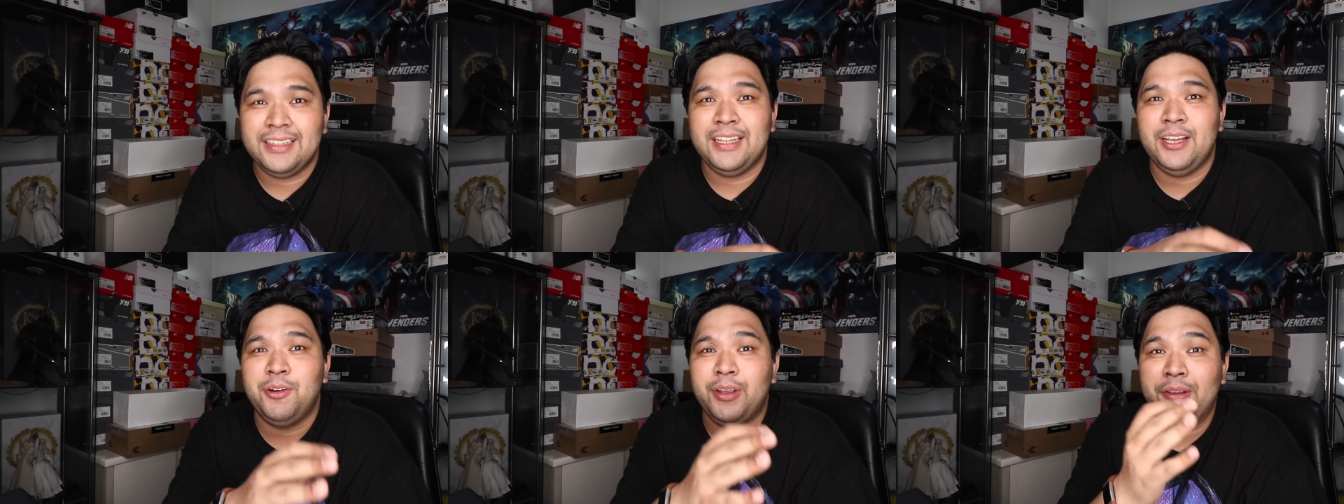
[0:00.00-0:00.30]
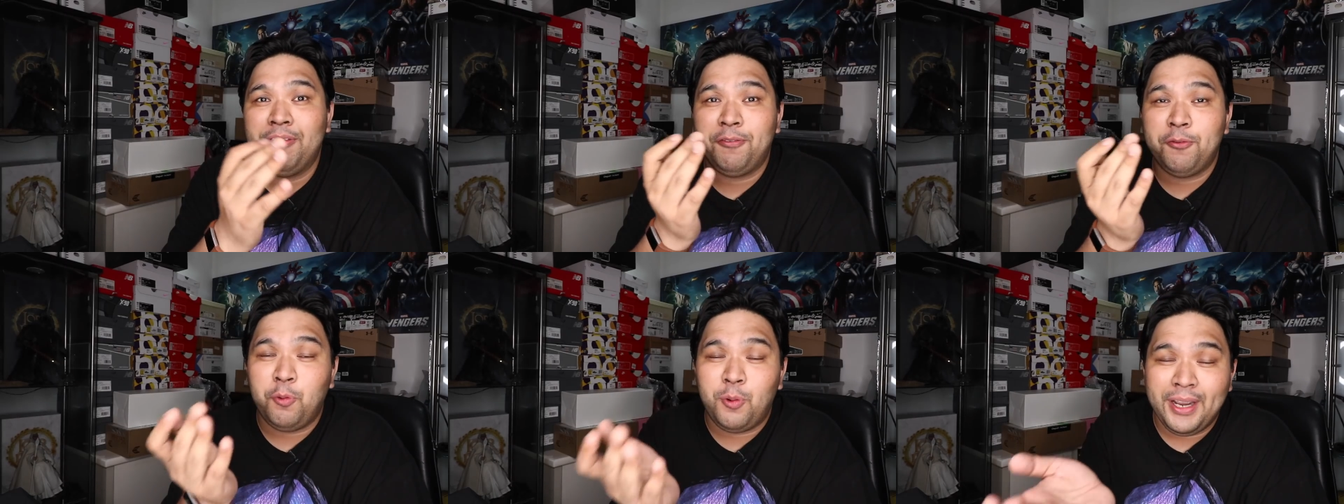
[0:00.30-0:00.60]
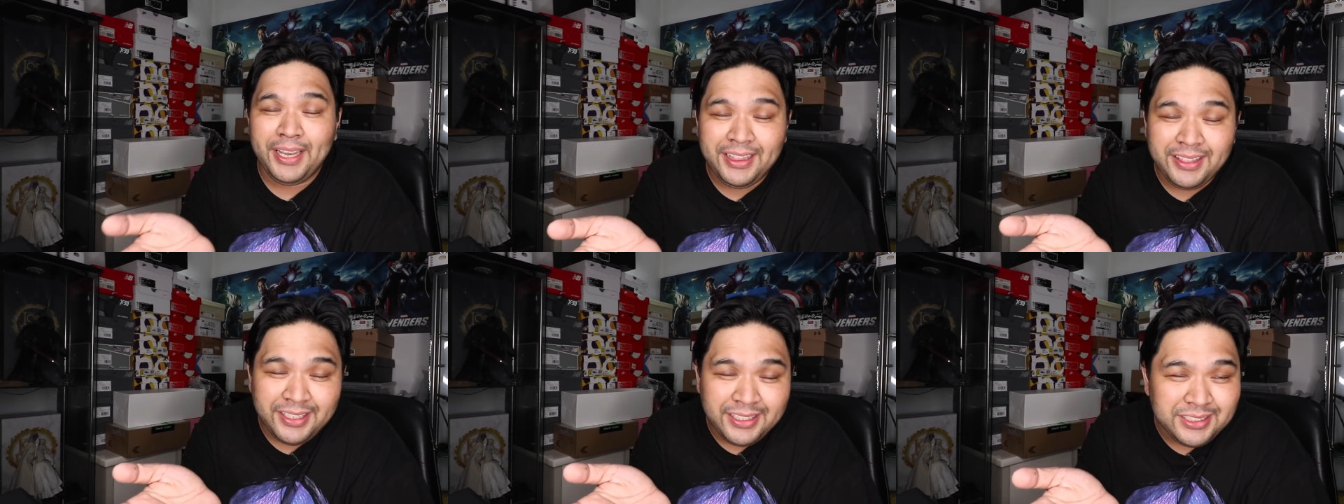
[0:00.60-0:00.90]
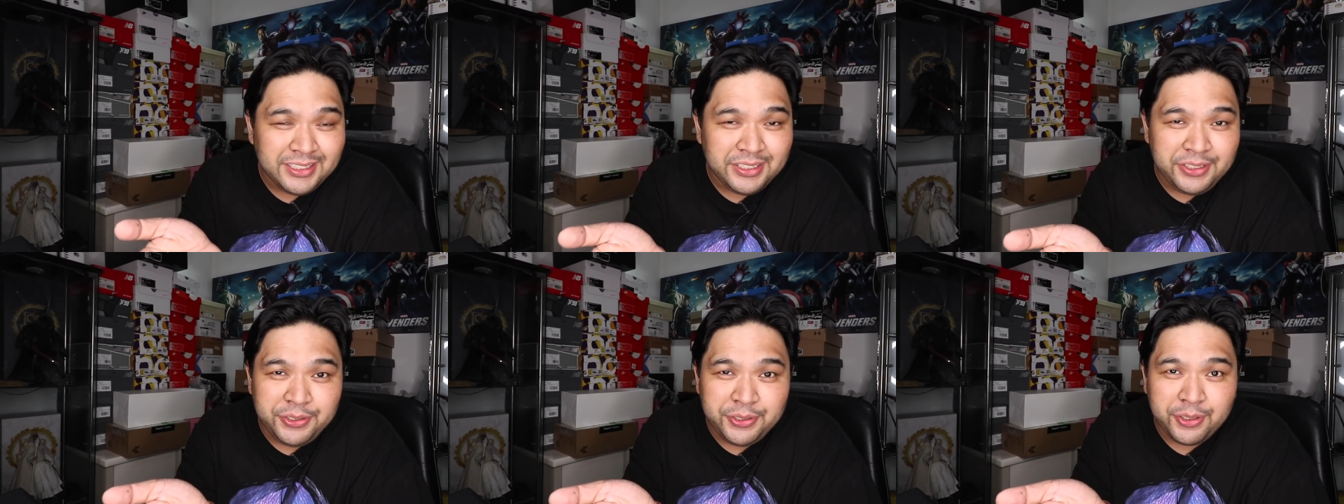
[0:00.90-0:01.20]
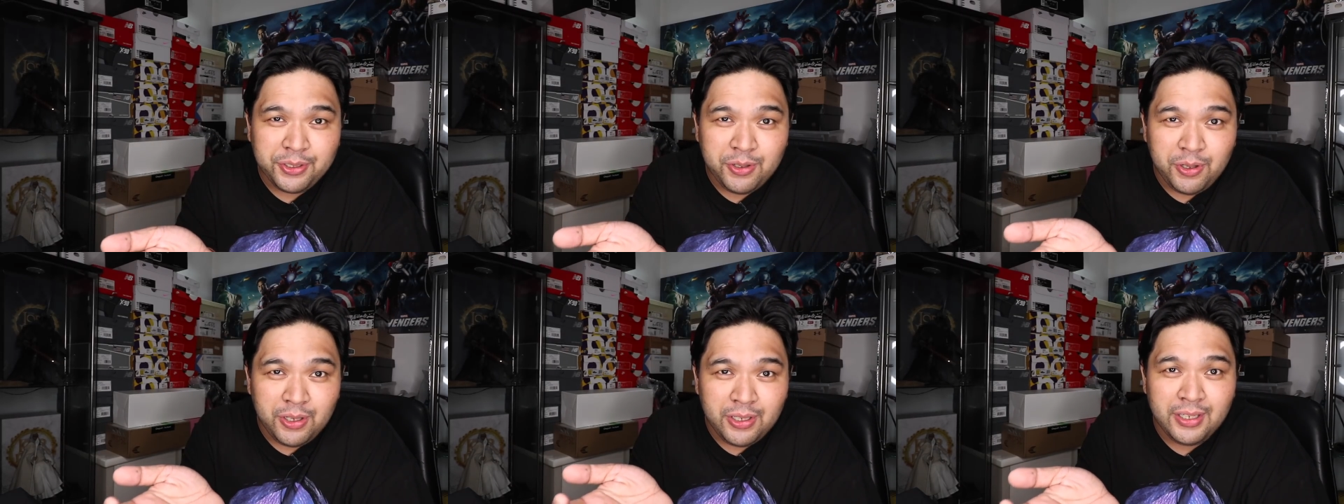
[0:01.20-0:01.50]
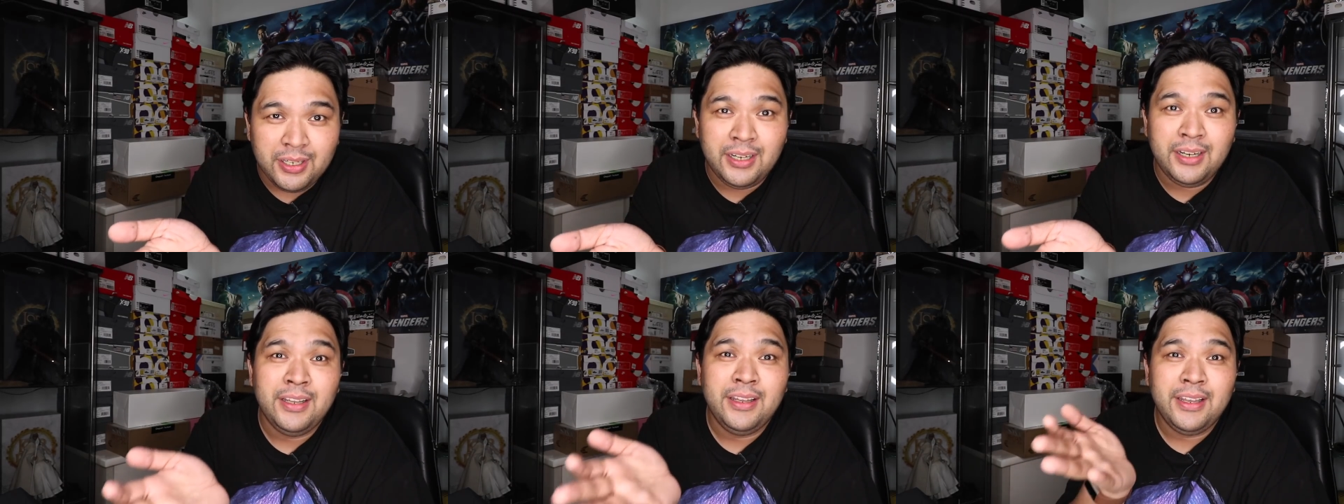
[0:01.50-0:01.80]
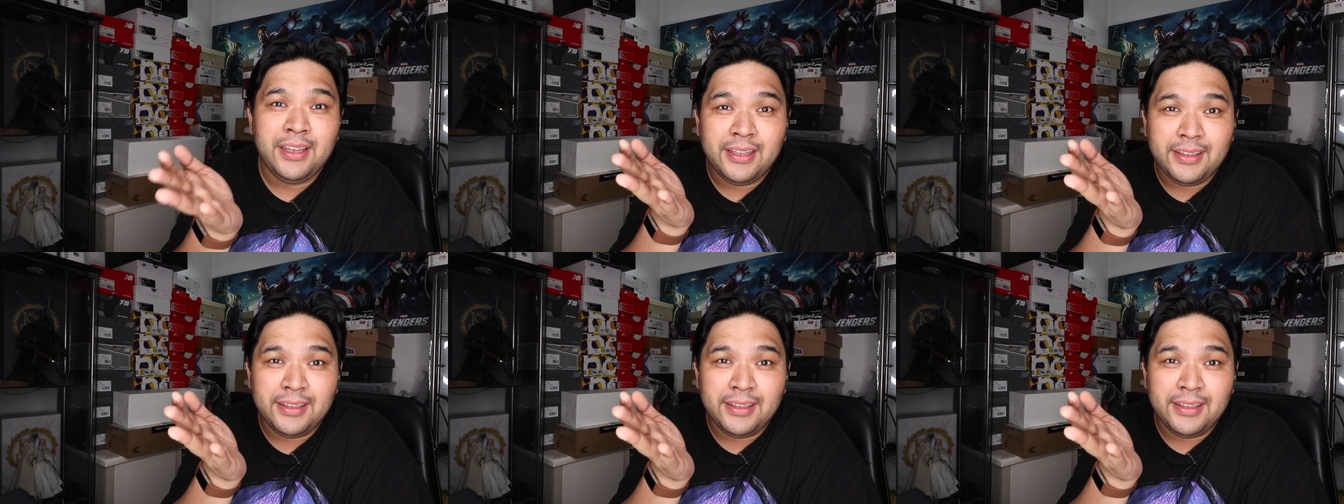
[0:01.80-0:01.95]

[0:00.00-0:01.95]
Now, if white isn't your color,